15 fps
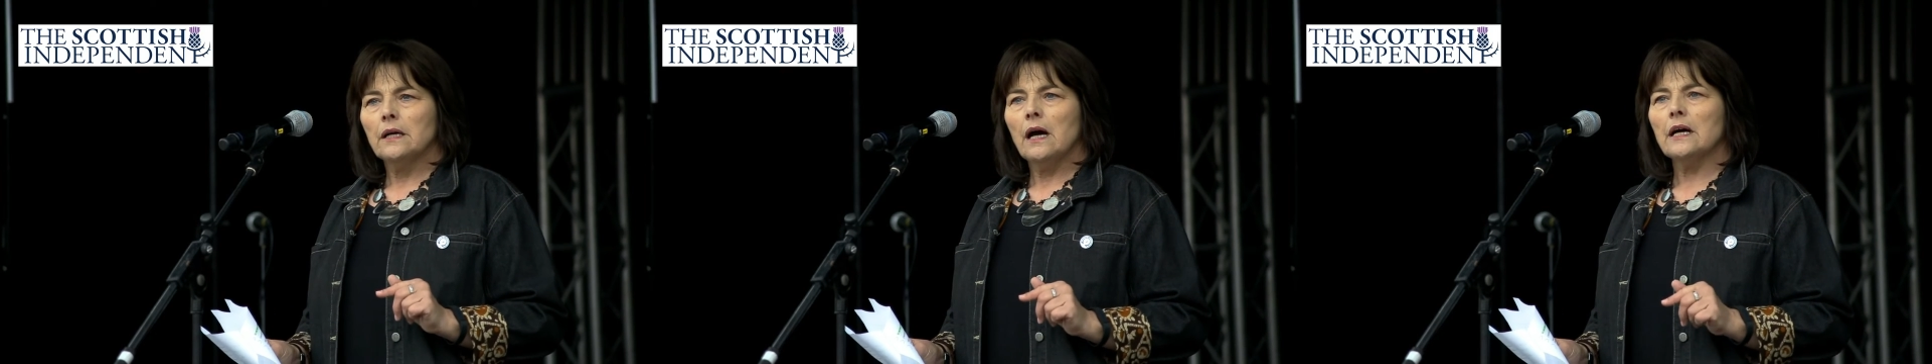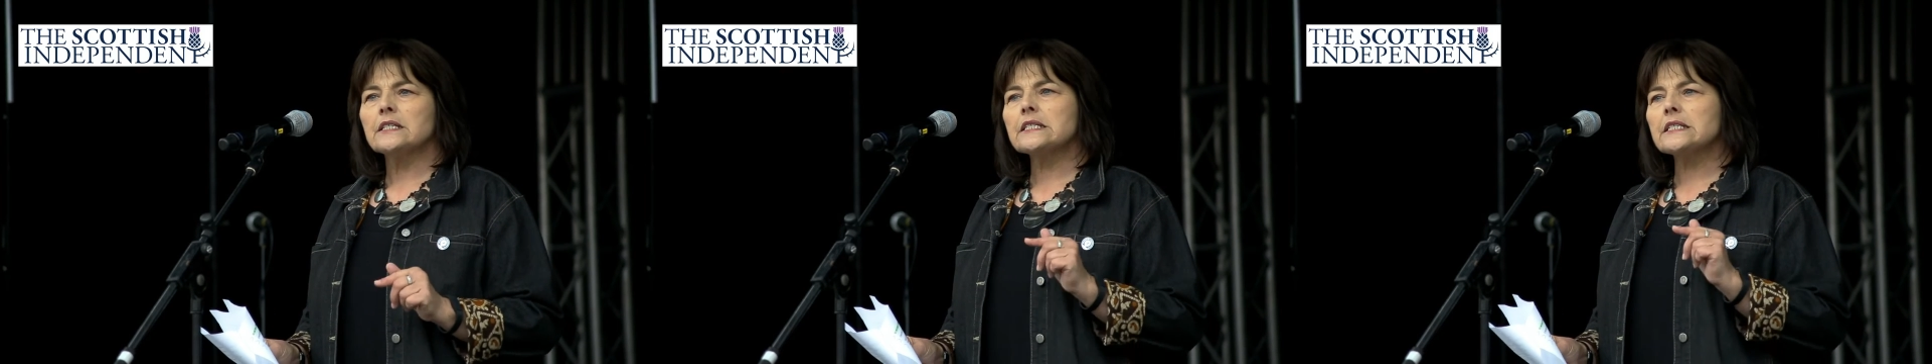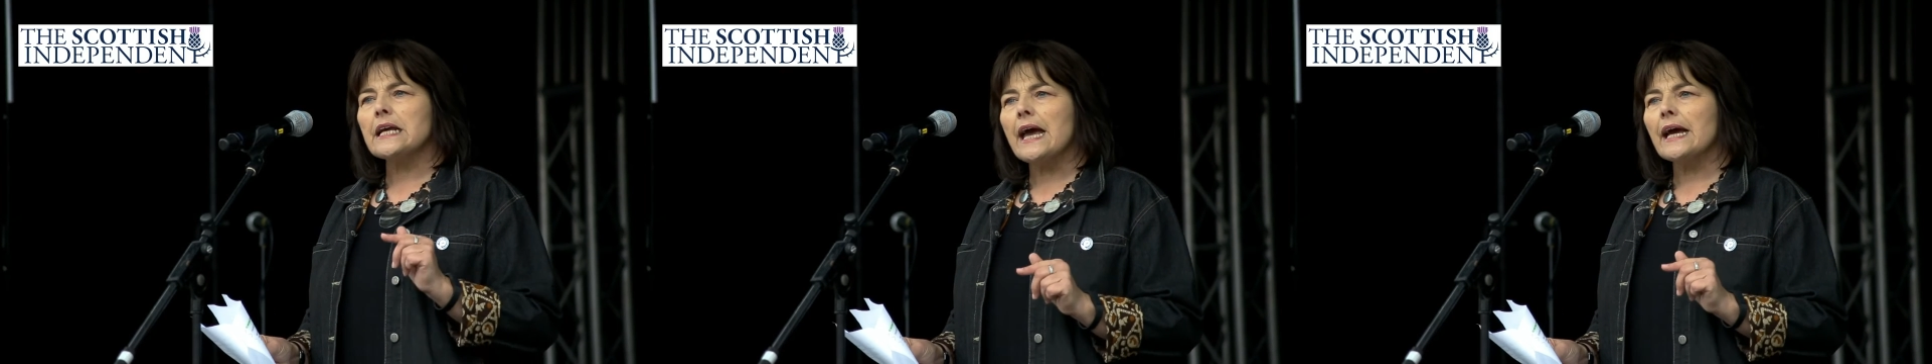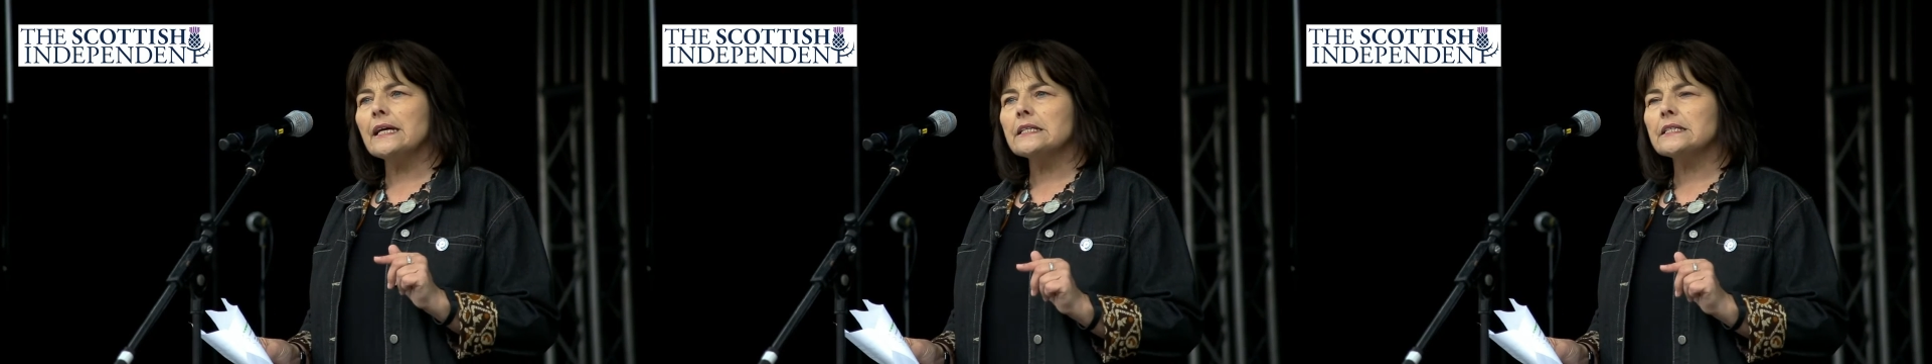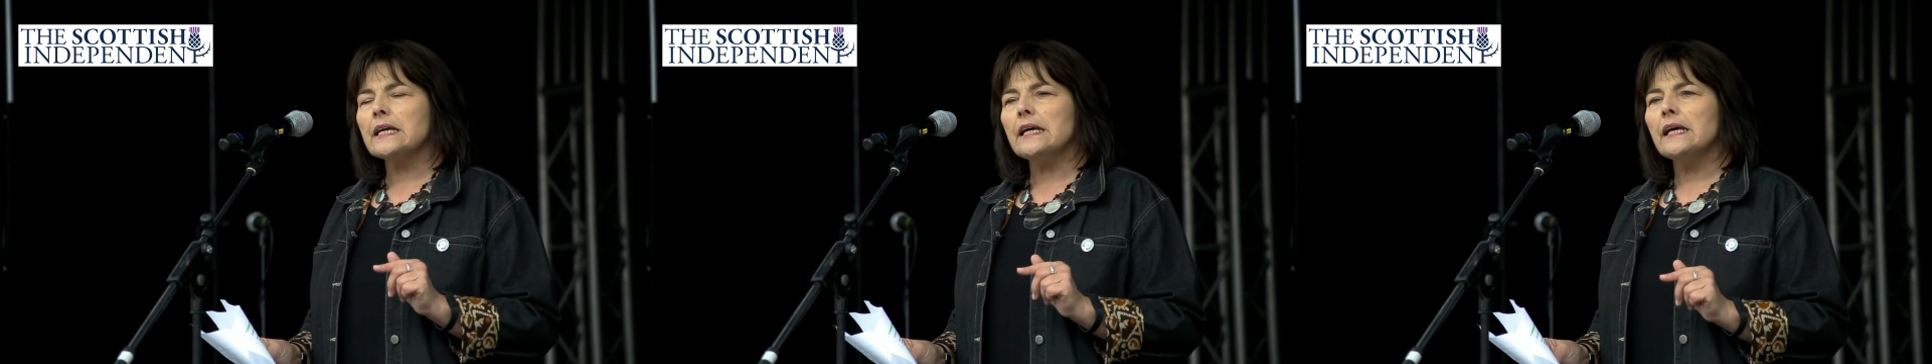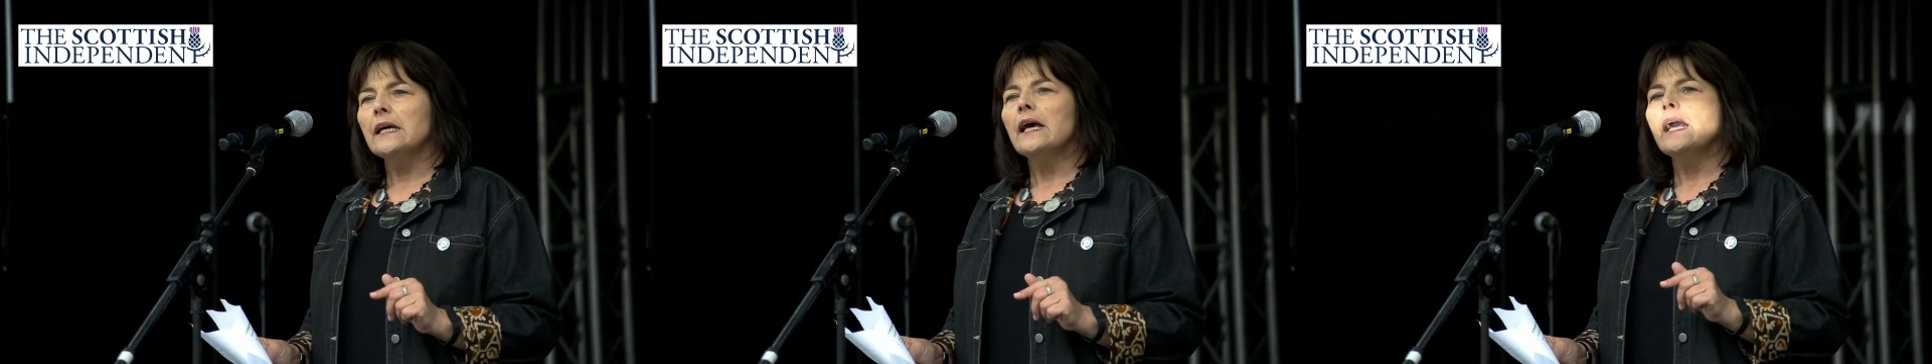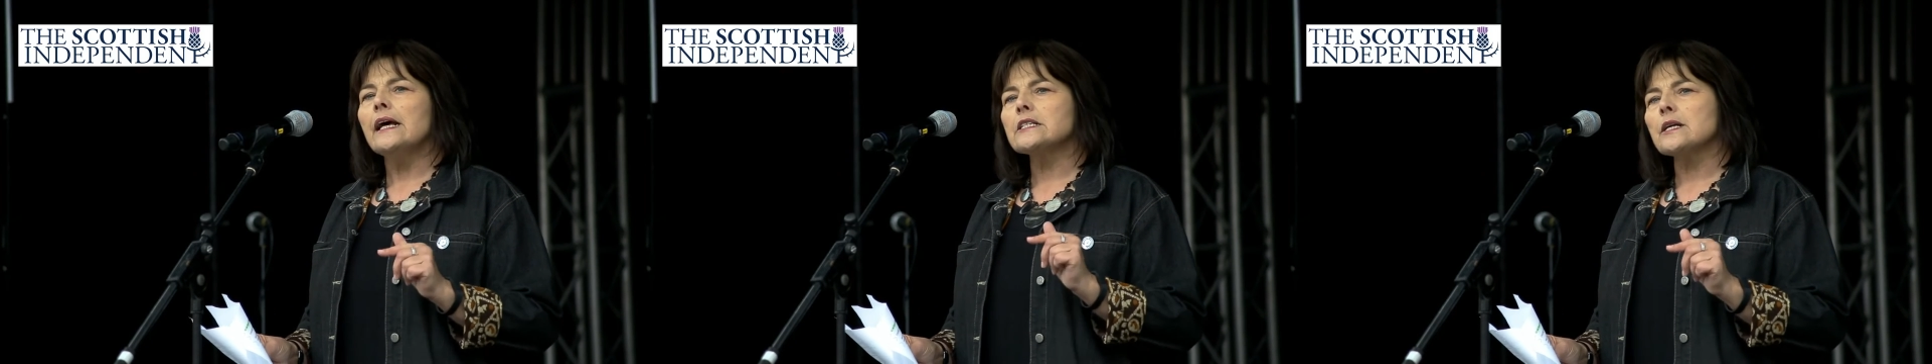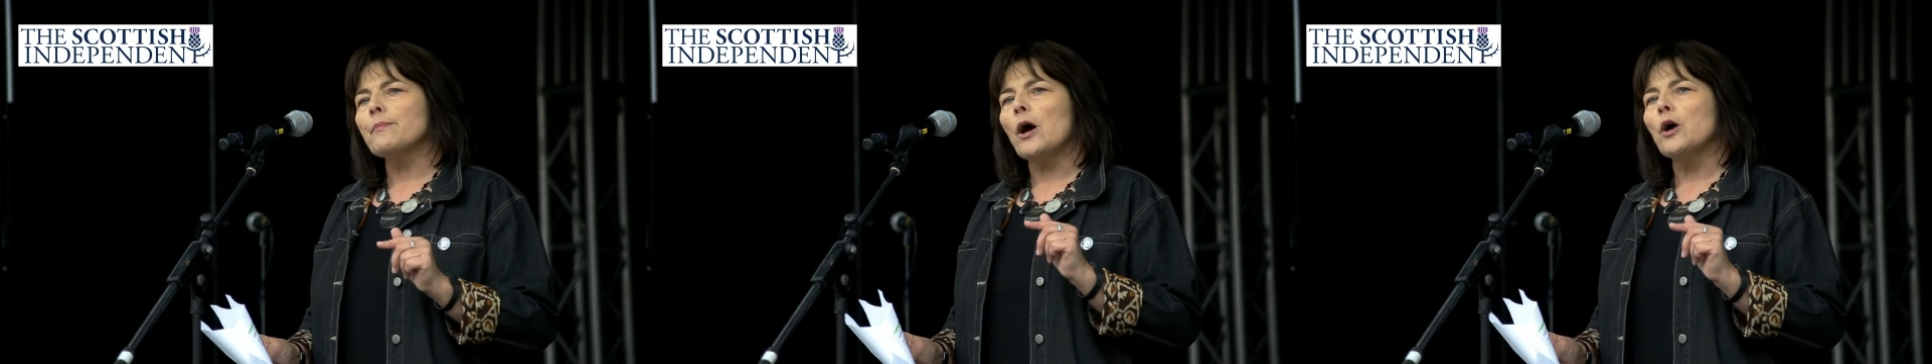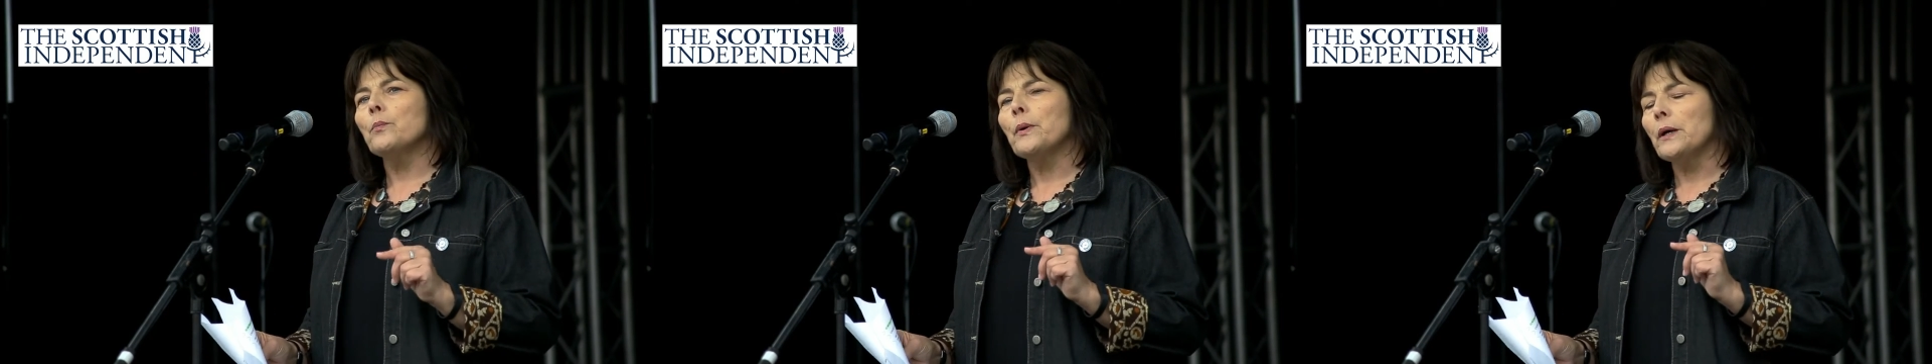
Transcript: Austerity is about